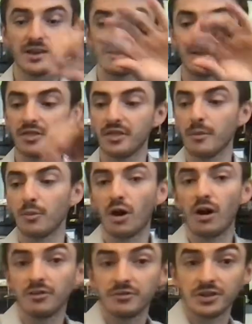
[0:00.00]
The thumb
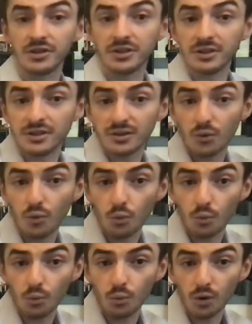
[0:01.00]
often
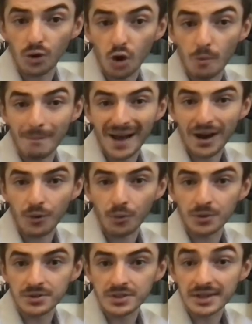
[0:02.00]
will go
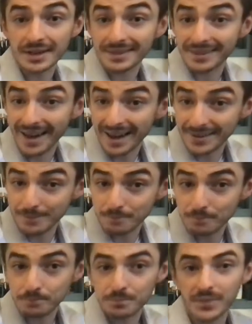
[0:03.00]
backwards like that,
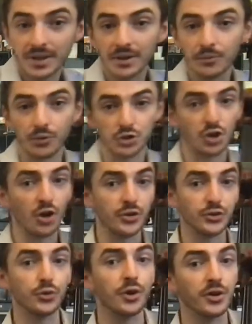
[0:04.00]
which
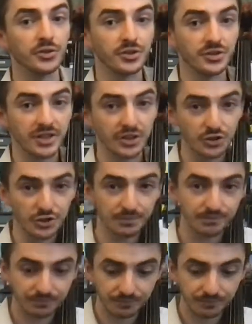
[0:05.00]
also causes tension.